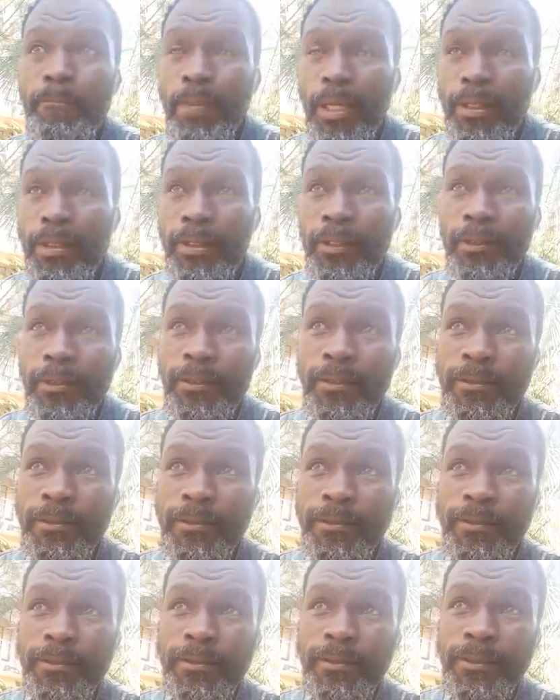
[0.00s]
but they
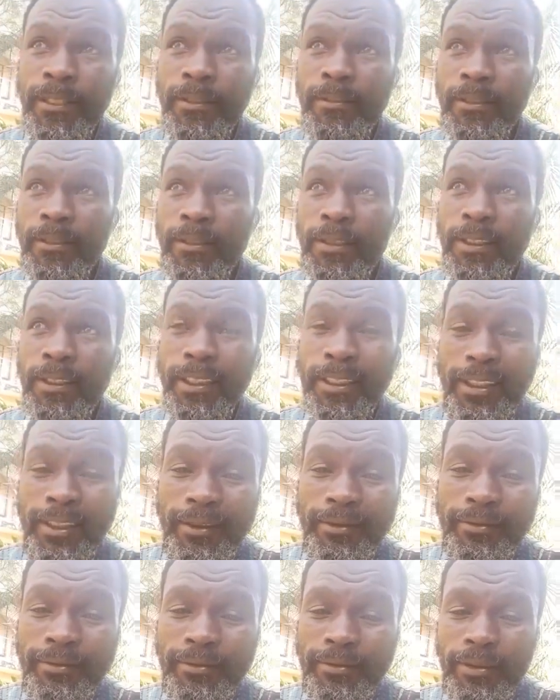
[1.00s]
don't
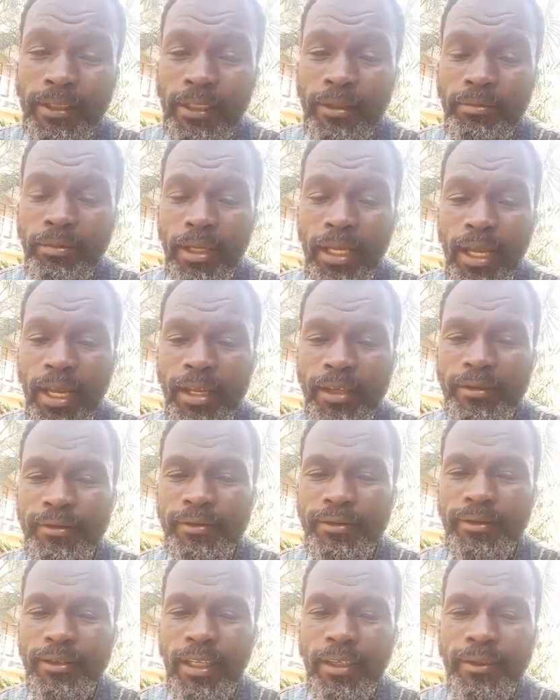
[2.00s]
live and
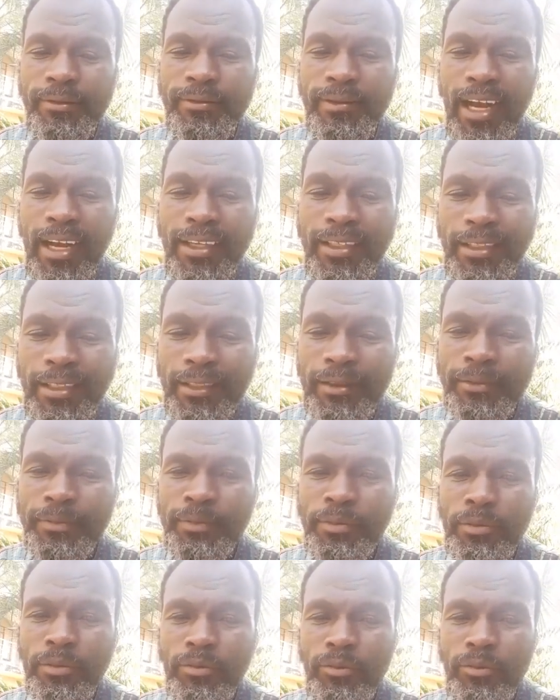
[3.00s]
behave and function